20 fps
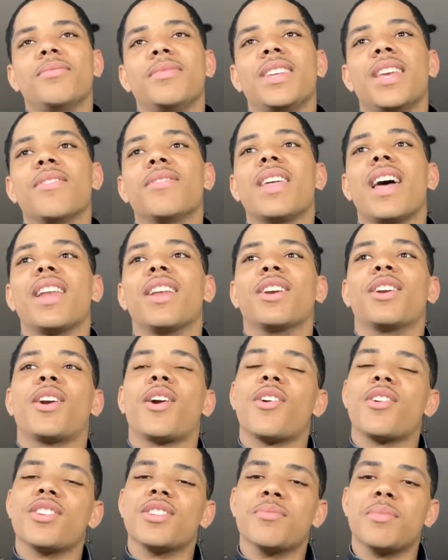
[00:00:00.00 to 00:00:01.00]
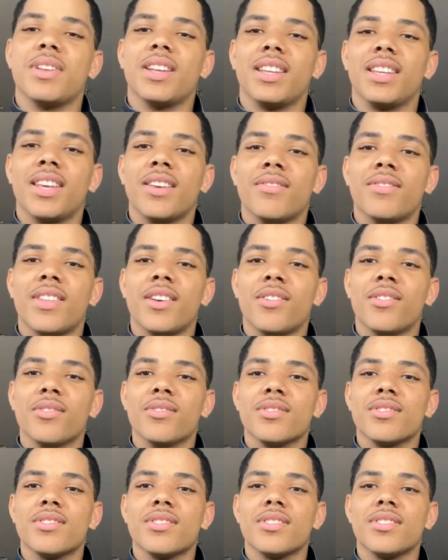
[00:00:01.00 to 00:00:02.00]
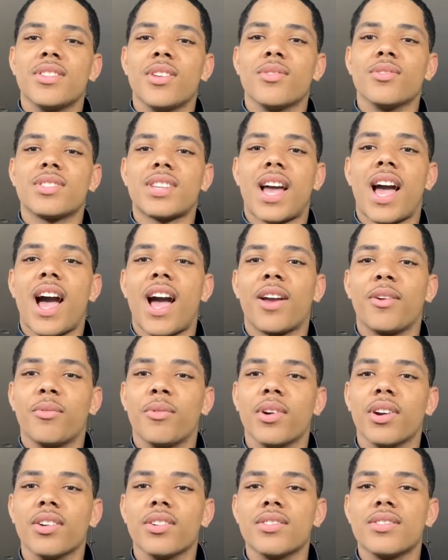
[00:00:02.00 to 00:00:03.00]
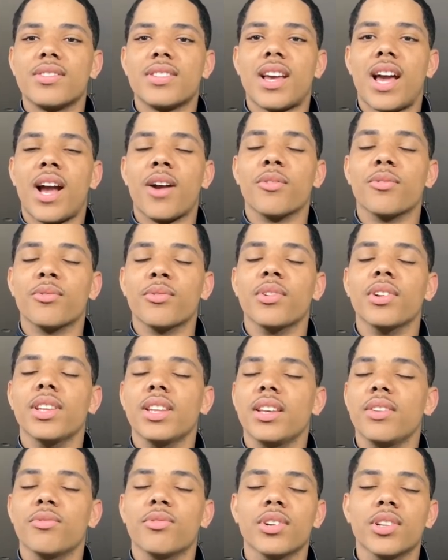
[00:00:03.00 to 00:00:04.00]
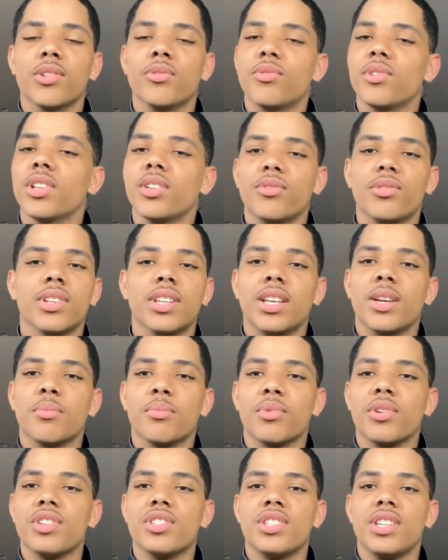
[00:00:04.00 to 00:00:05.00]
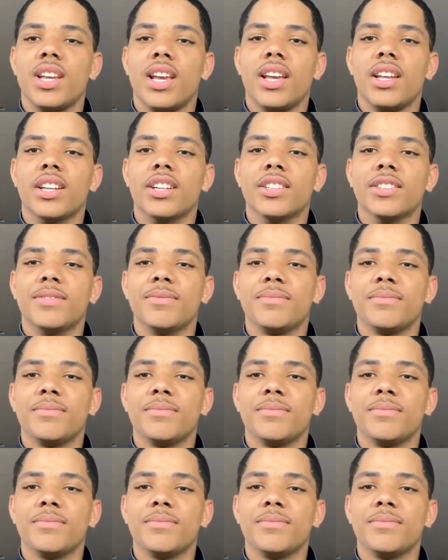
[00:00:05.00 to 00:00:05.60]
give that encouragement and give those those kind words i really really really really appreciate it